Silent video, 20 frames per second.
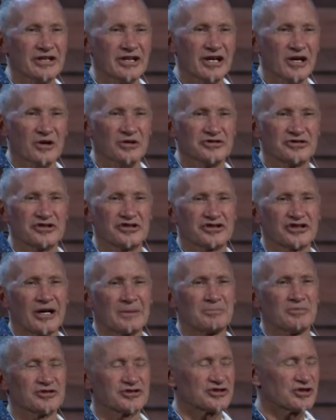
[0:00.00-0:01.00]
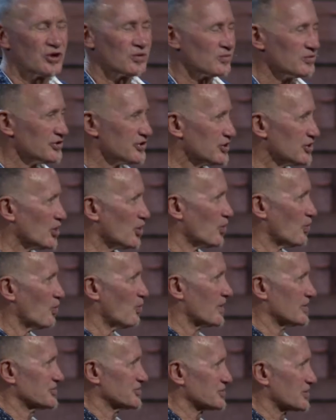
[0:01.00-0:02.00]
knows. The disciples don't really know
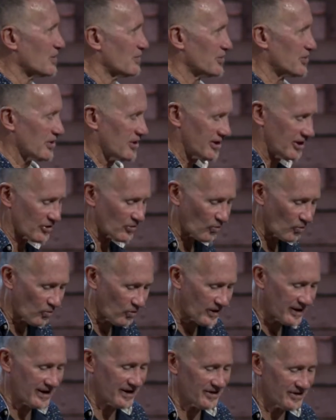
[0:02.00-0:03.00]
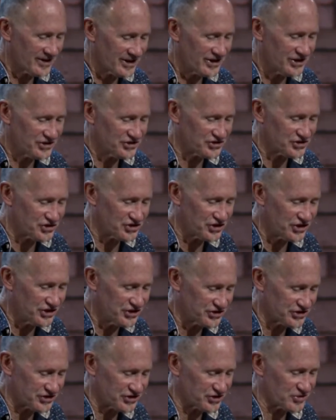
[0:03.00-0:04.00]
what's going on. Where is
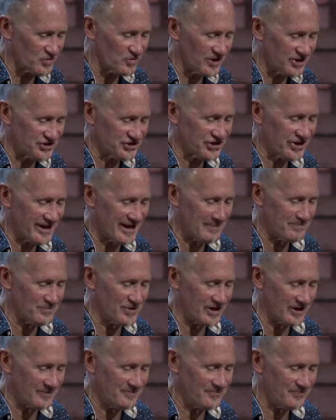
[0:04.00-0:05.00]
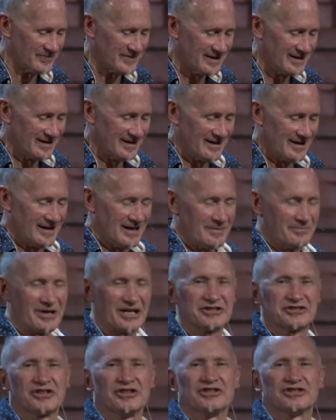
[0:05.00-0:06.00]
Jesus? What's happening?
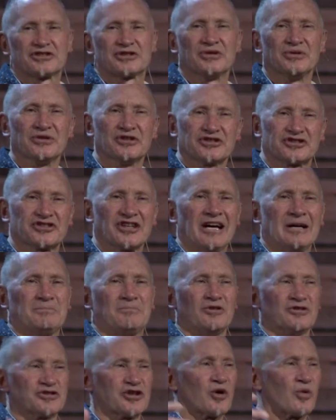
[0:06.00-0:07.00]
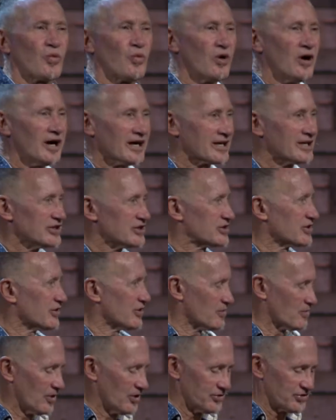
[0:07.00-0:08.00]
But as these two disciples are walking to
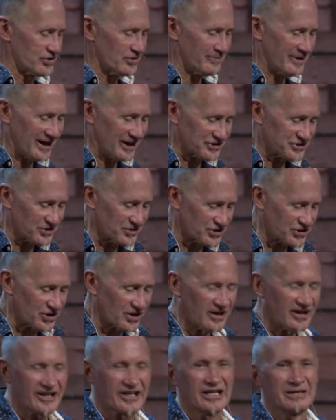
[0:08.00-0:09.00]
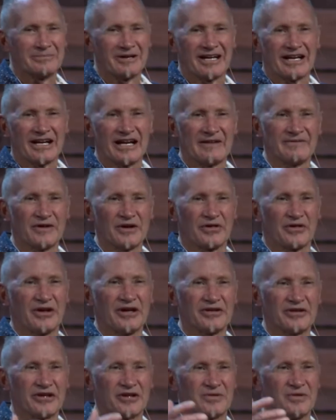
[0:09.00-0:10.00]
the road to Emmaus, they're talking about
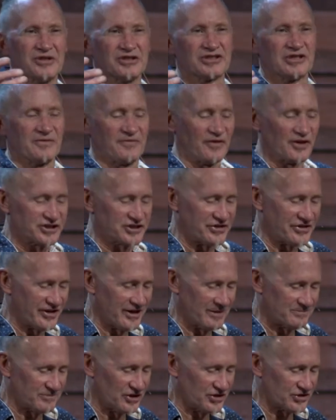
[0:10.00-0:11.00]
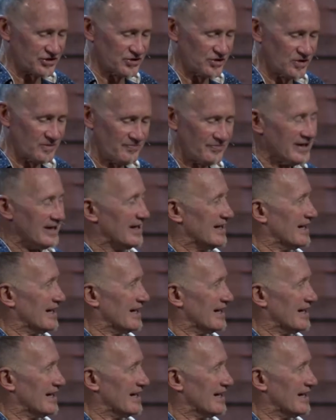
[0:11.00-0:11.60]
everything, the crucifixion, the empty tomb,